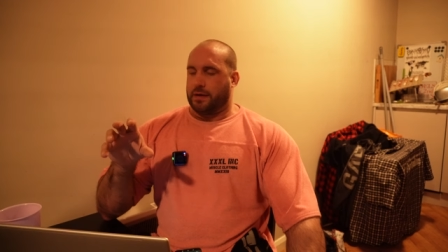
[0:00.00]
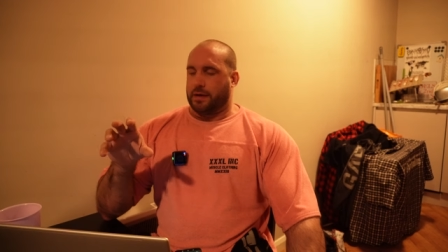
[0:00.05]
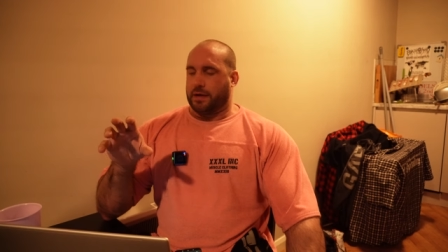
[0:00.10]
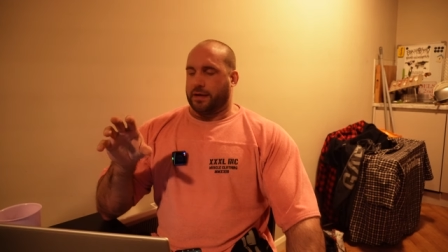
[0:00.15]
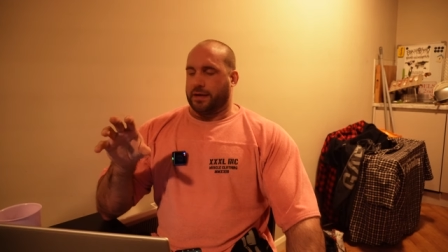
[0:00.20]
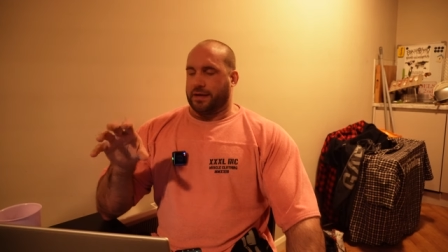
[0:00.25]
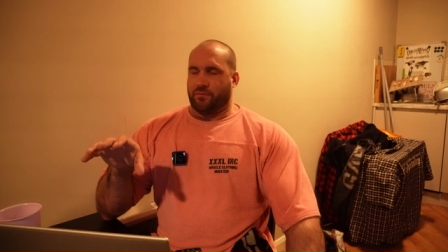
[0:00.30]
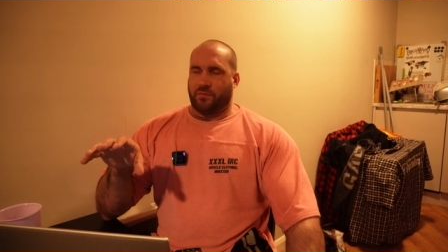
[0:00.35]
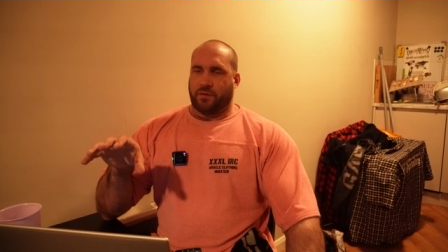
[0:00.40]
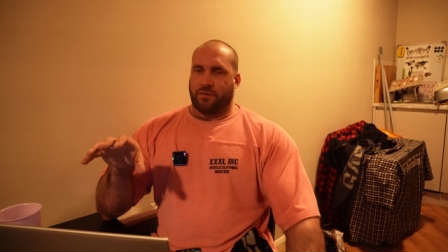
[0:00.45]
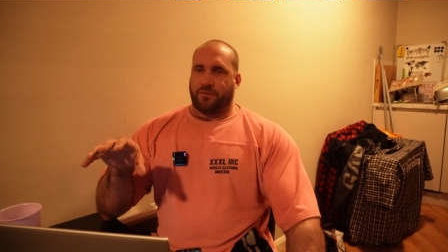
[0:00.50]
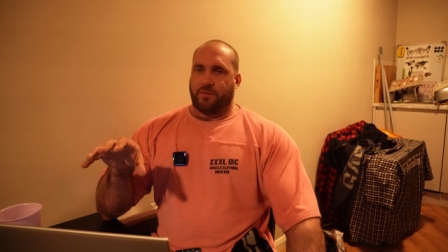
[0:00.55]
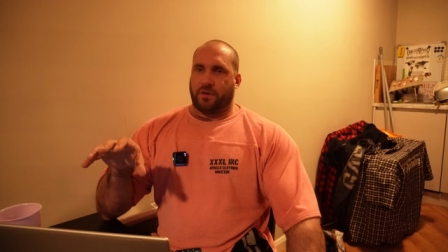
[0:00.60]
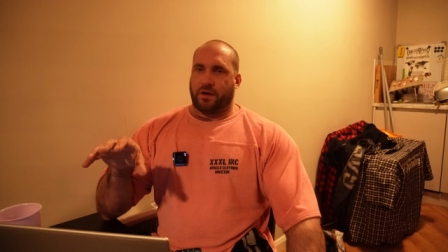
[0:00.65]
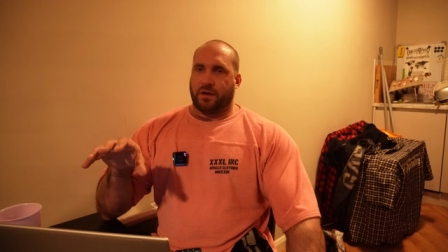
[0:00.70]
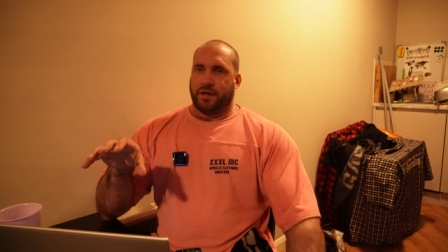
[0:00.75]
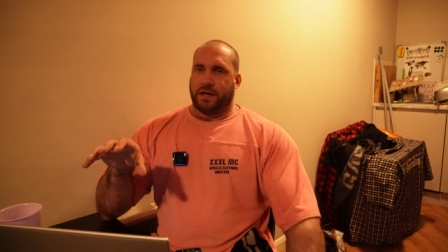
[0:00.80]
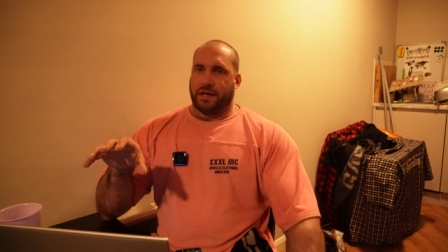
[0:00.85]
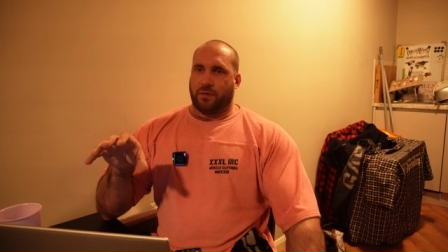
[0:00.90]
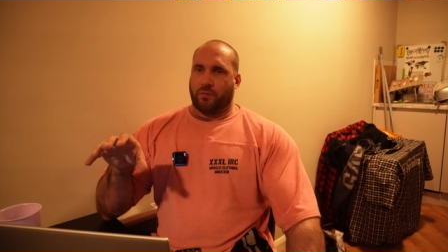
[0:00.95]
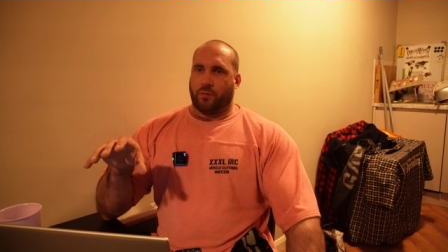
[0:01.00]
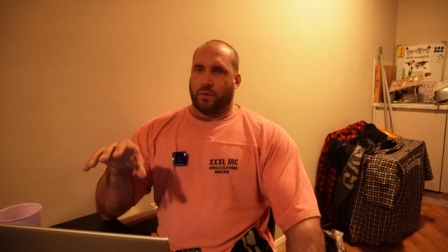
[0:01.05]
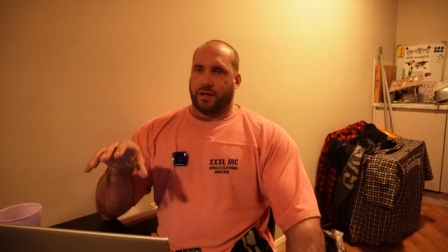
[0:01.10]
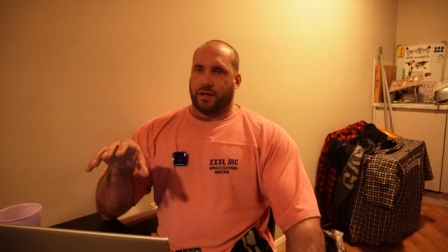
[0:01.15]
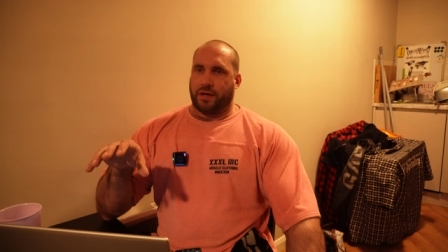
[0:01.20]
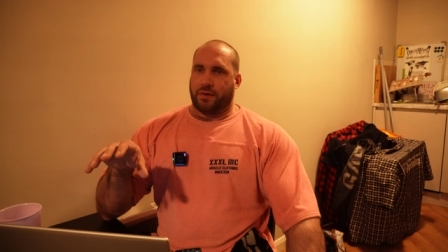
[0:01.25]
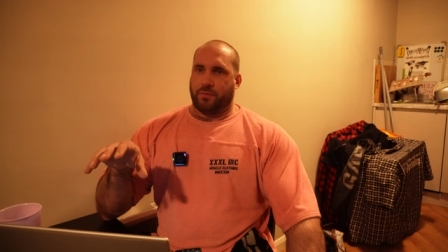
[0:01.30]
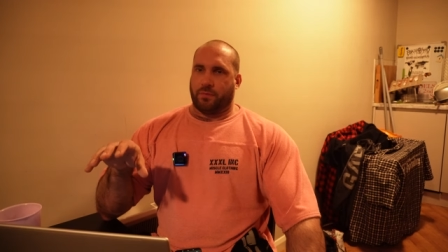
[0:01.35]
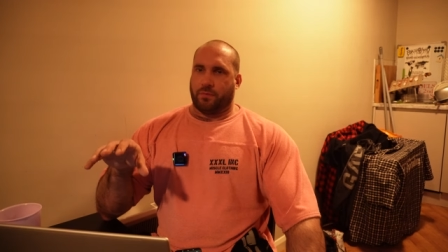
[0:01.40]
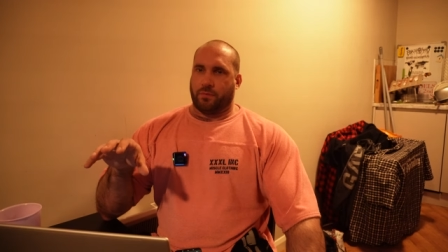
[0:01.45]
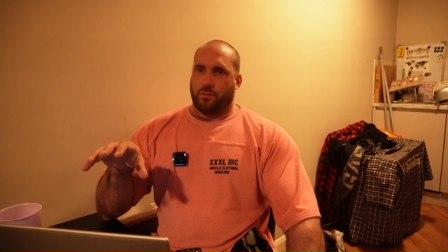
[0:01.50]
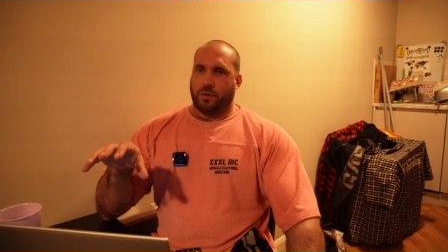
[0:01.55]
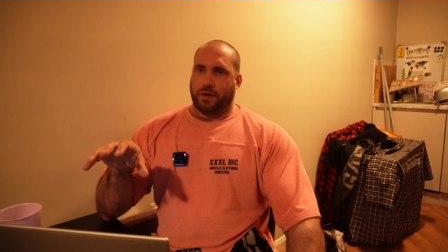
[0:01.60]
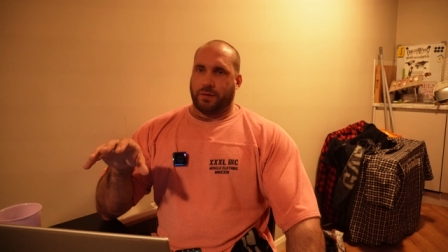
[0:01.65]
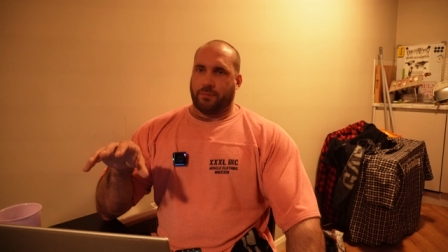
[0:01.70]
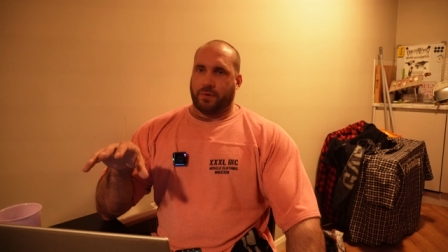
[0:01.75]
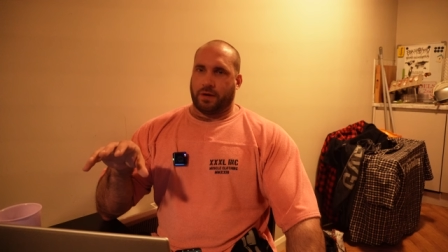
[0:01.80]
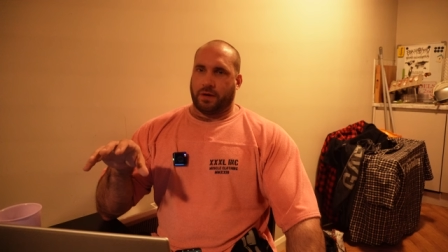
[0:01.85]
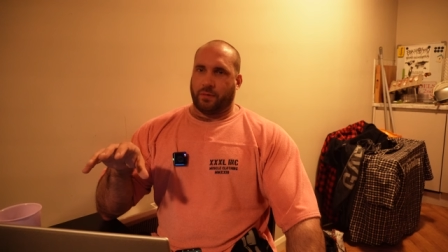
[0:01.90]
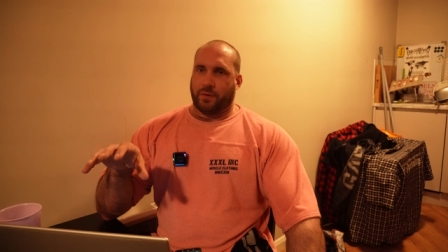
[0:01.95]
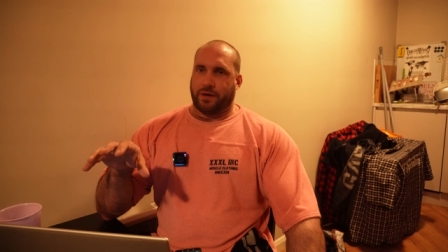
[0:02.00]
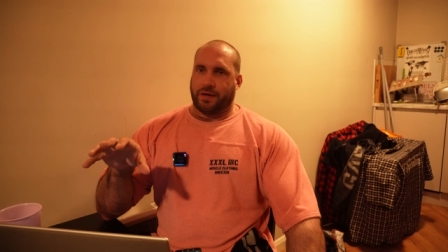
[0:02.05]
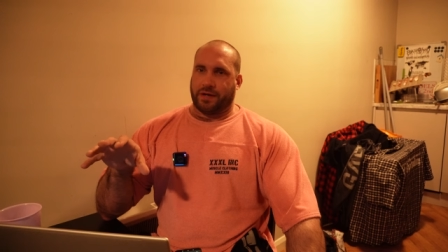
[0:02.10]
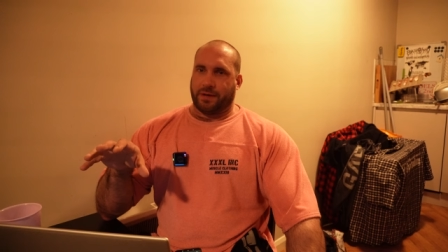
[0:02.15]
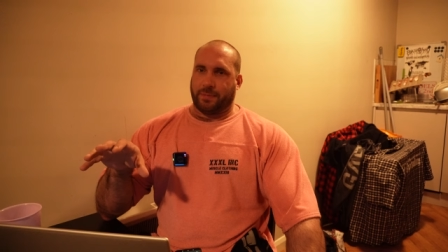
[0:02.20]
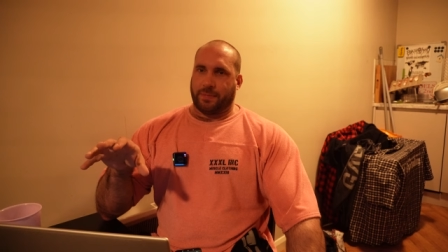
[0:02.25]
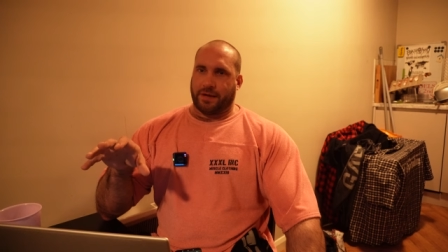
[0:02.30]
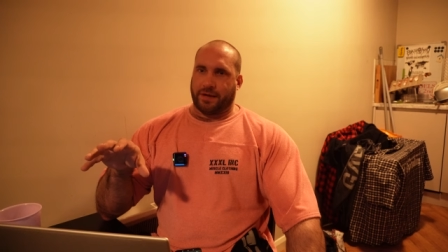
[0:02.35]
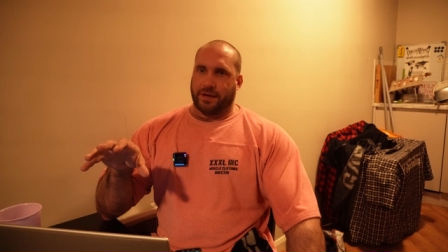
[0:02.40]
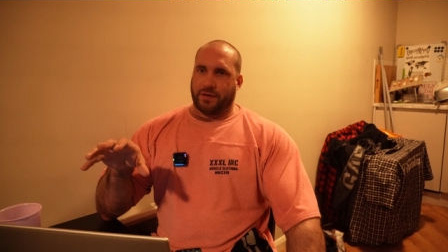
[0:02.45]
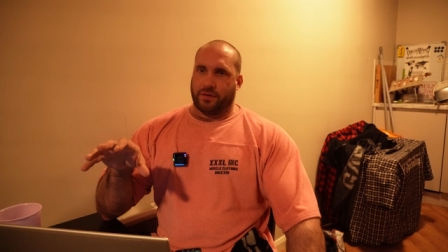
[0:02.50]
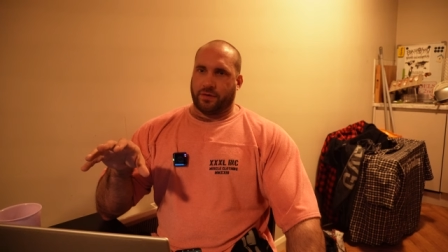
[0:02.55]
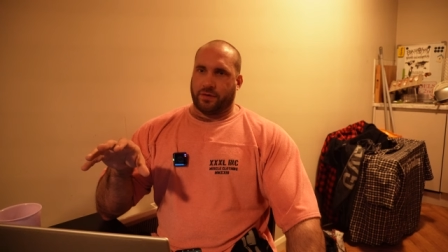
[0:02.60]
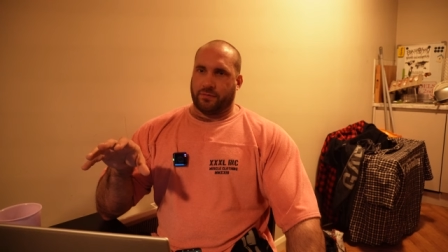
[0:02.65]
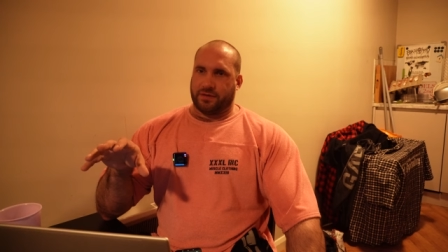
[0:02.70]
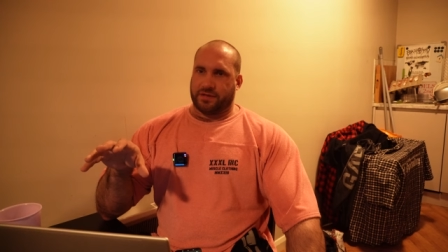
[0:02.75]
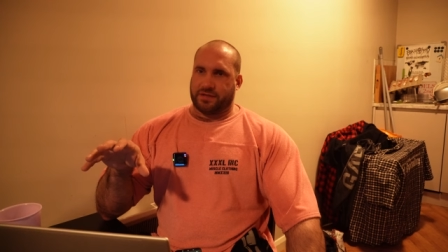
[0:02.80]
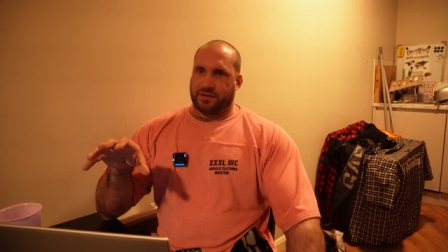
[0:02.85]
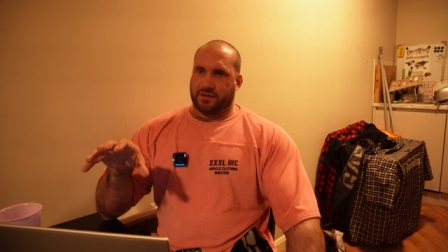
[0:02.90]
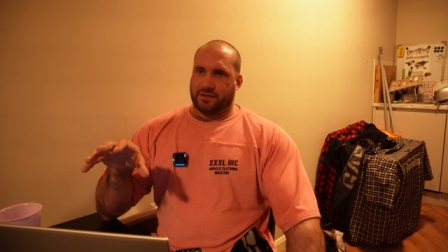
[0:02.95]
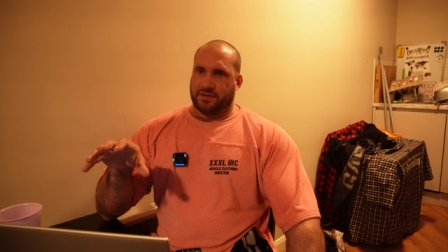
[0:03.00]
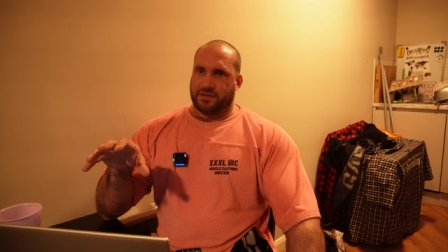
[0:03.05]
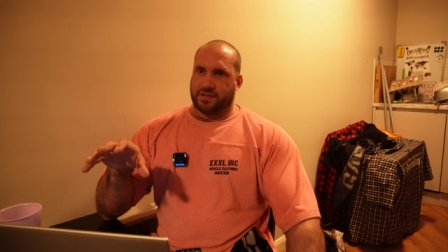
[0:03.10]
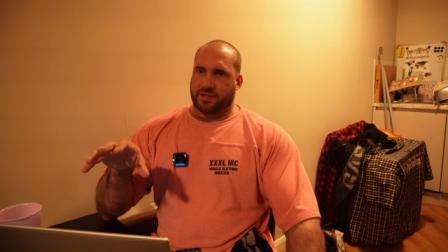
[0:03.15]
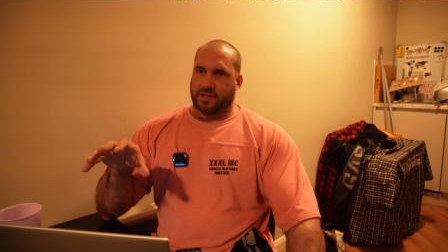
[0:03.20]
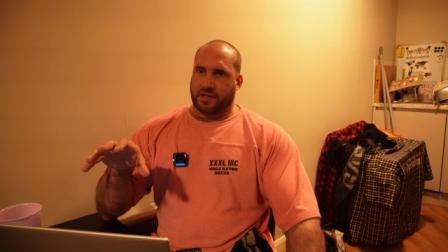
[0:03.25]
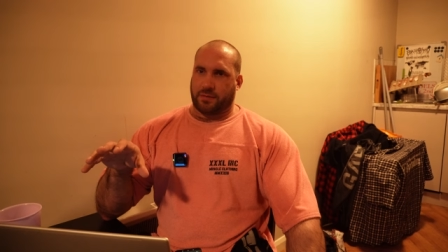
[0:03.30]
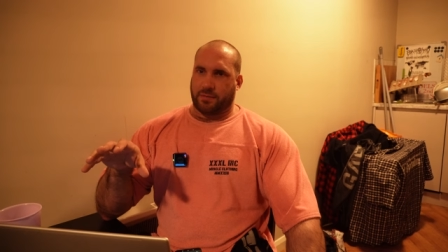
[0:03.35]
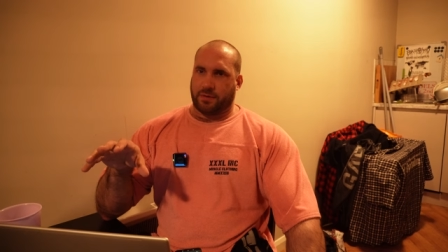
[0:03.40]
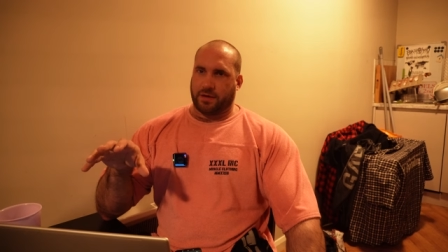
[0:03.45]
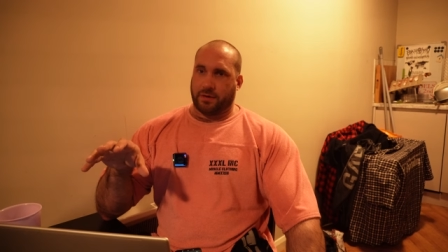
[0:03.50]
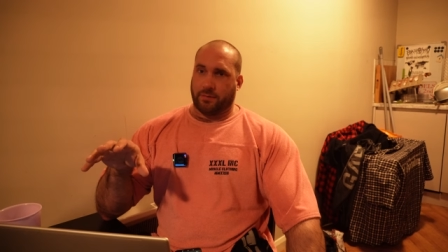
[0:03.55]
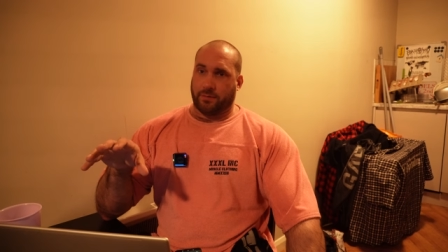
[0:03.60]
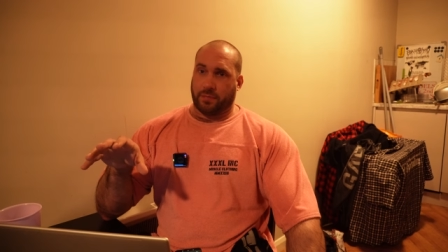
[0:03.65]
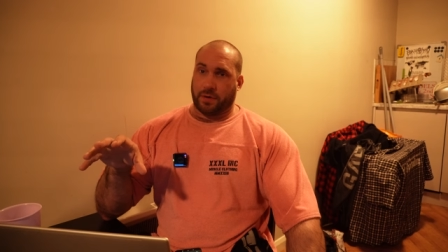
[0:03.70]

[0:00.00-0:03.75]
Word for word: and then refine it week week by week depending on the results that come in.